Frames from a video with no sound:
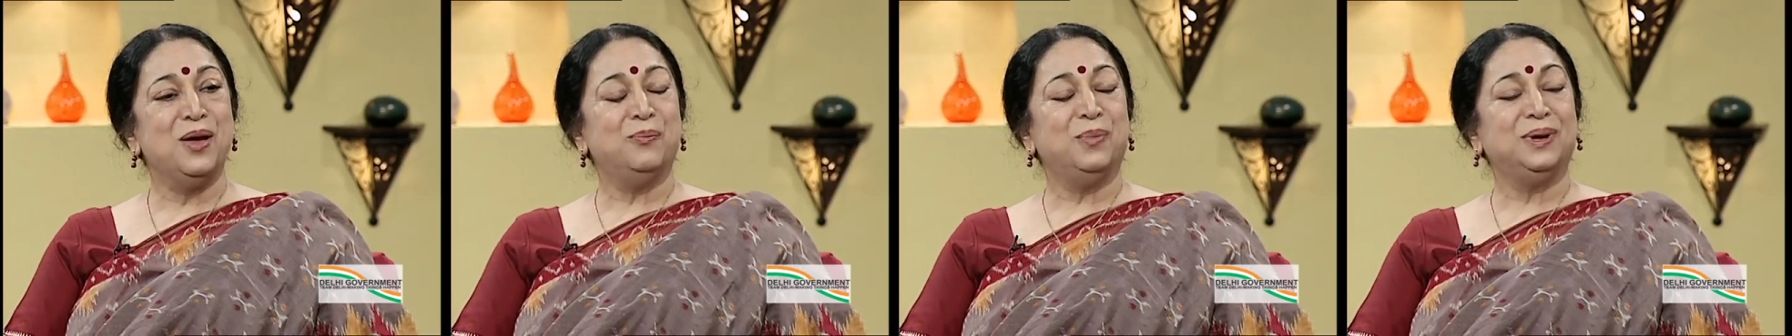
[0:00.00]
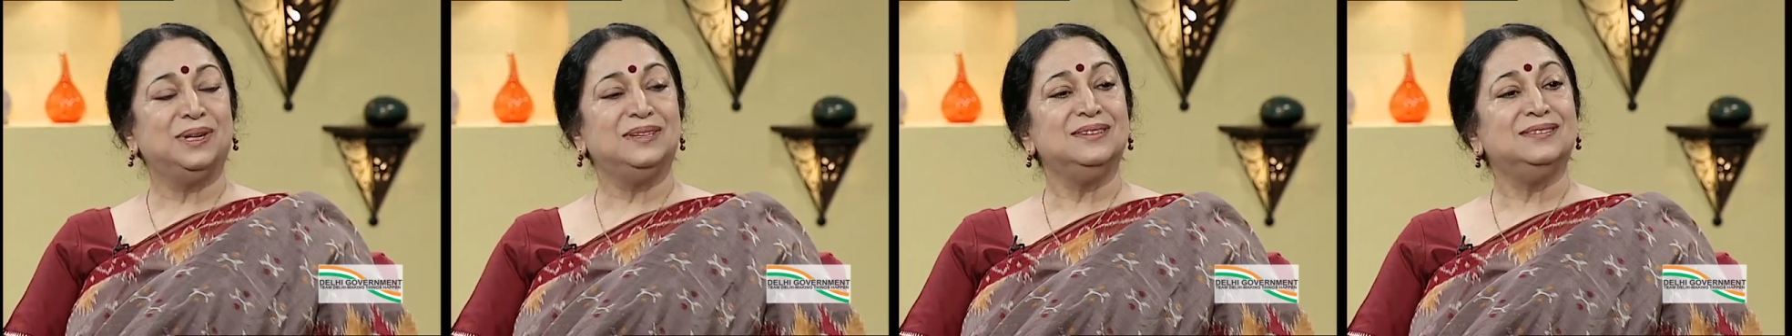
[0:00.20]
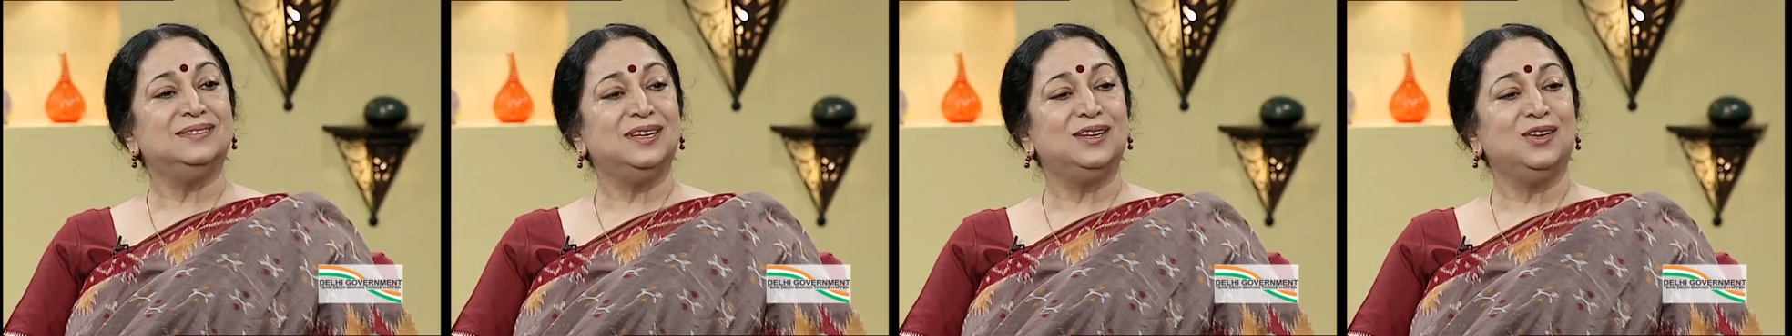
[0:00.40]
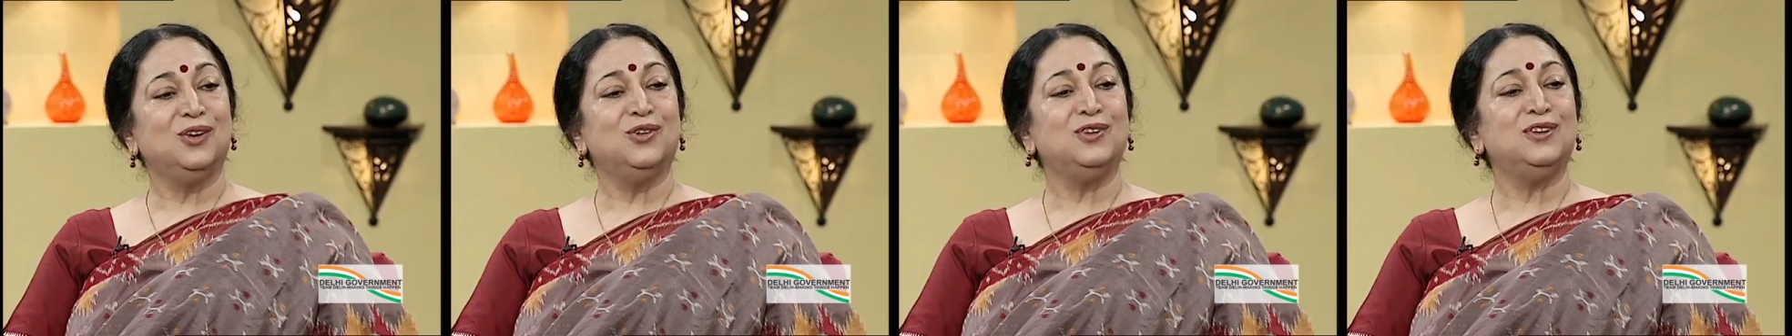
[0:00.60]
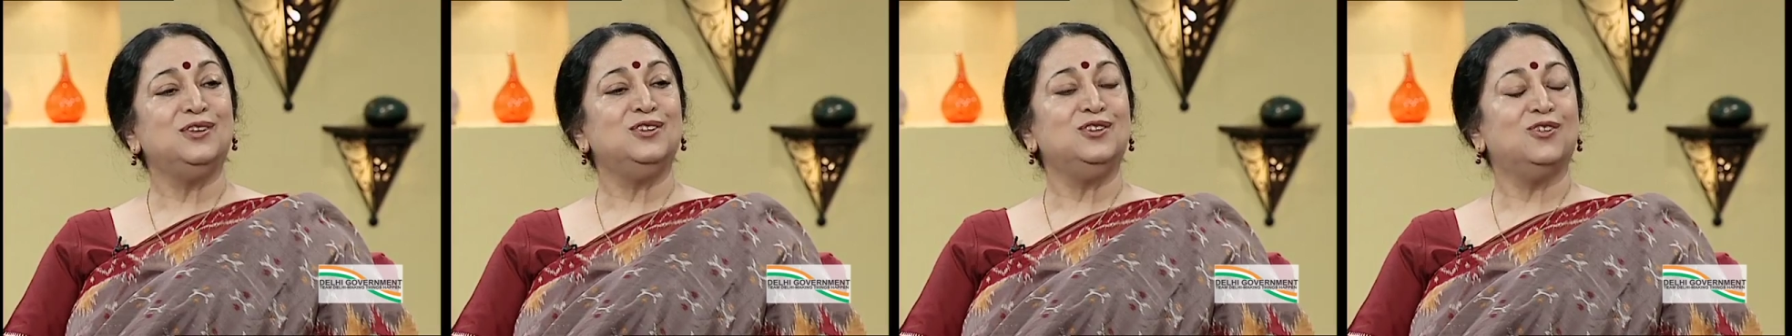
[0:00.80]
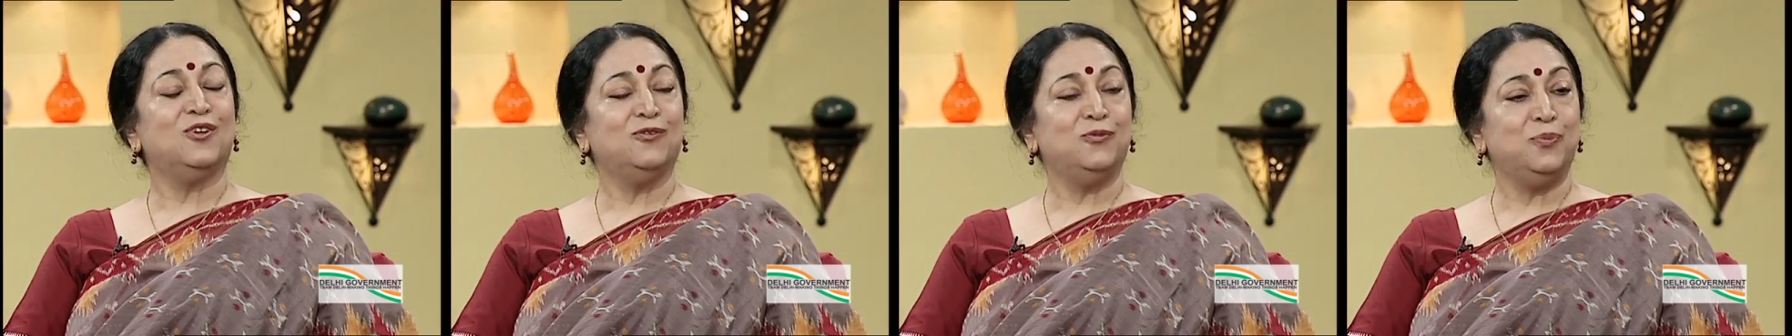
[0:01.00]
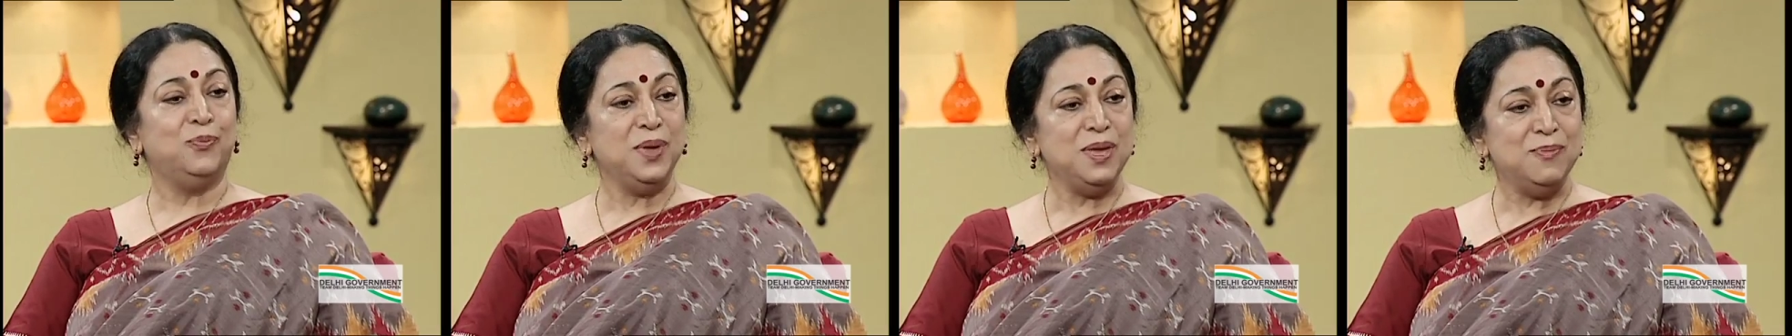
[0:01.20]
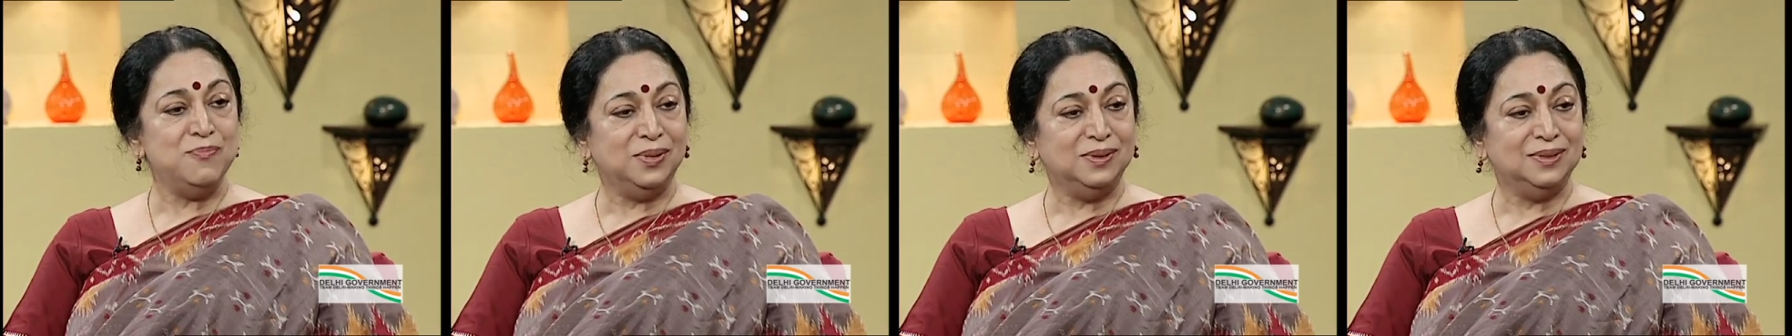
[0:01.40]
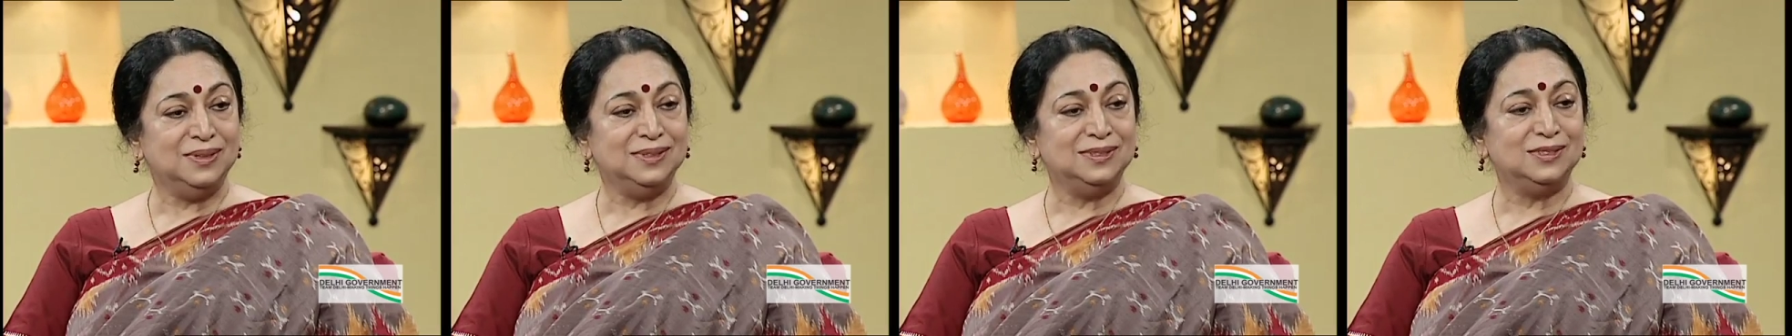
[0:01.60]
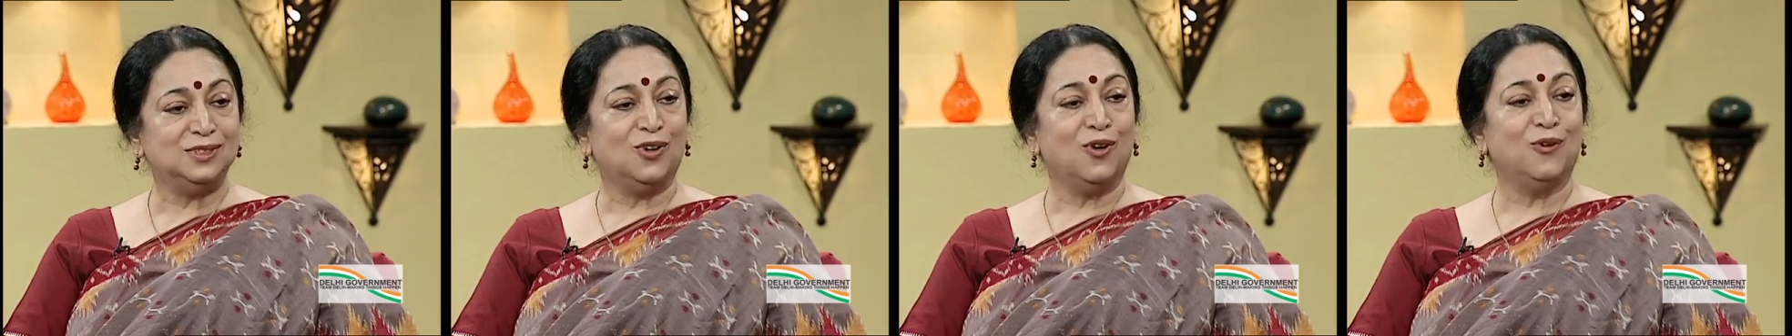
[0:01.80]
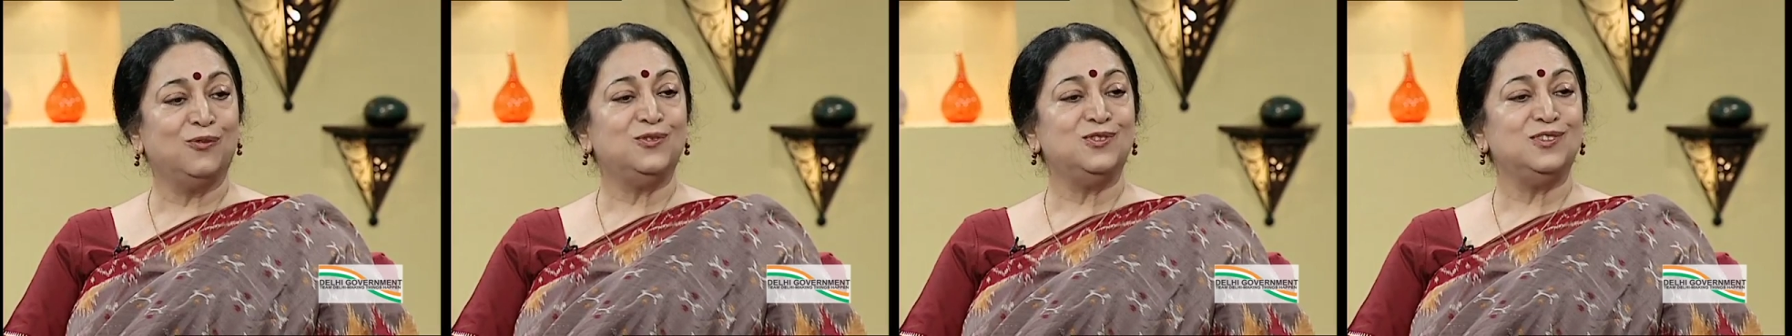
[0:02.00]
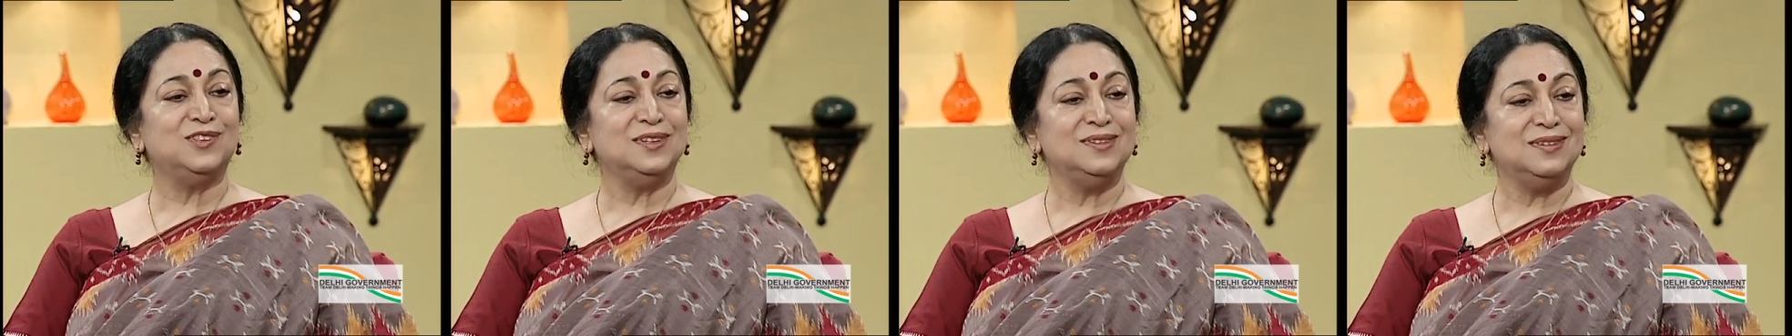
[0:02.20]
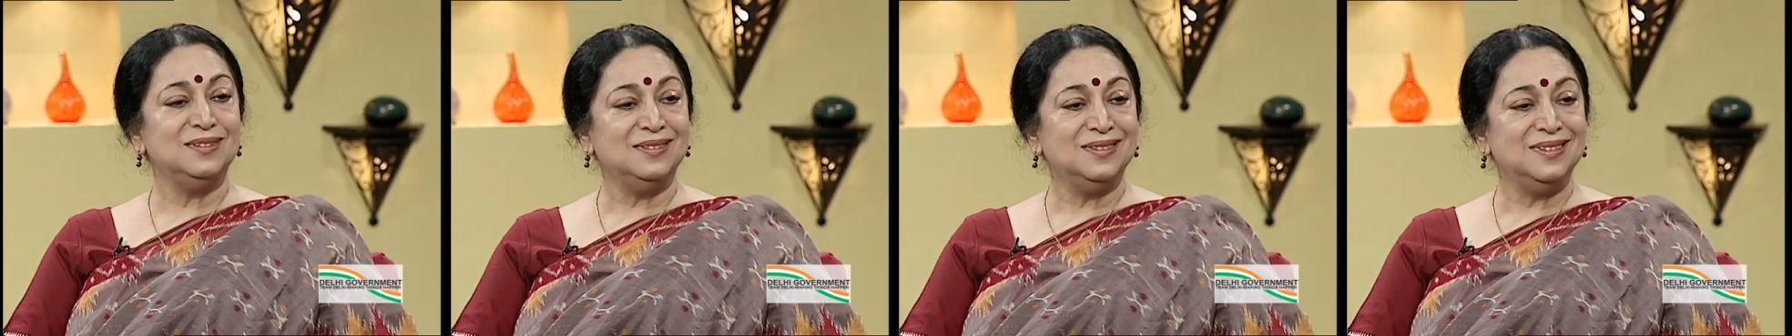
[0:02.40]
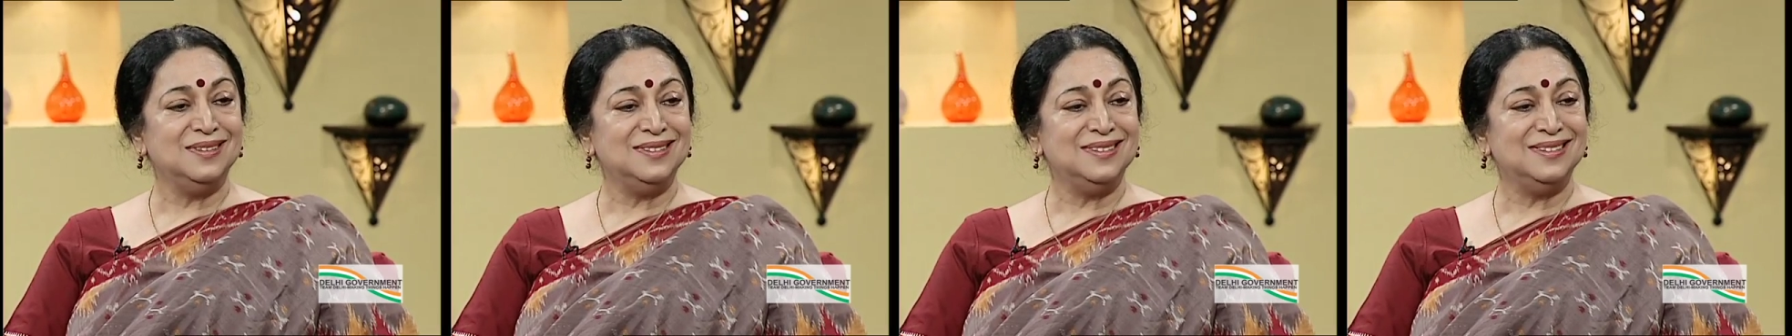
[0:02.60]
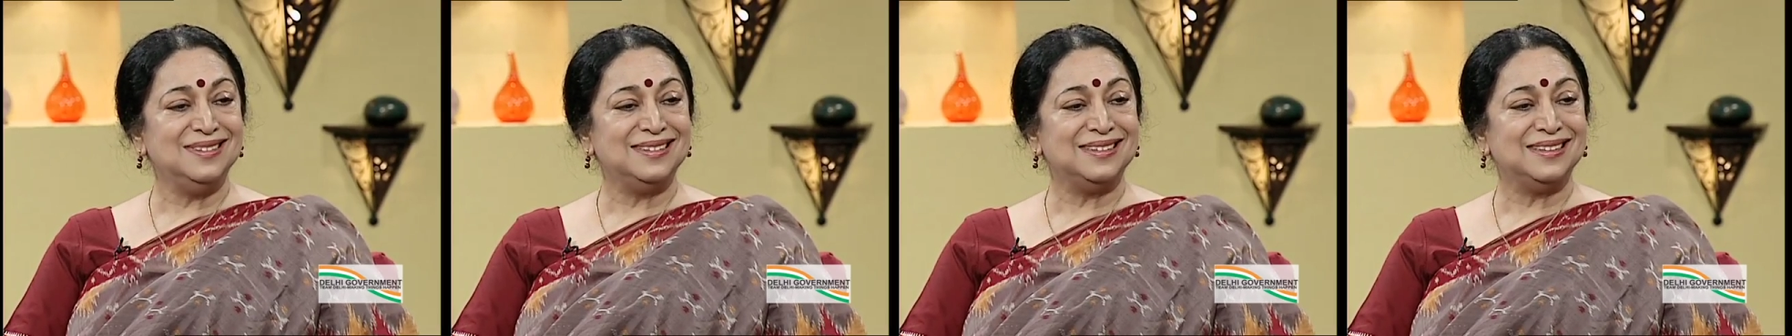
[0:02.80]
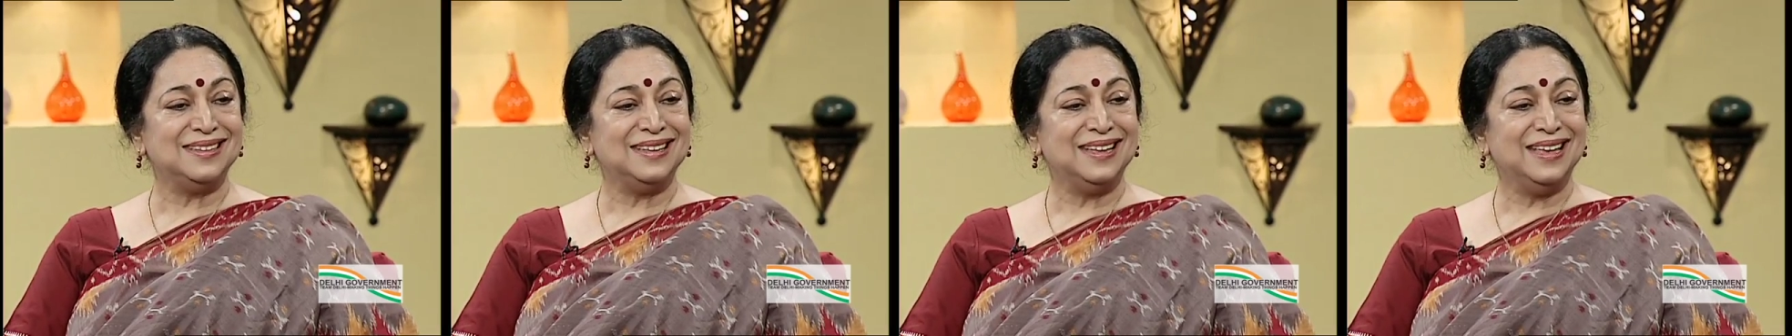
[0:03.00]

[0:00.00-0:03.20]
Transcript: but the security of peoples, of citizens.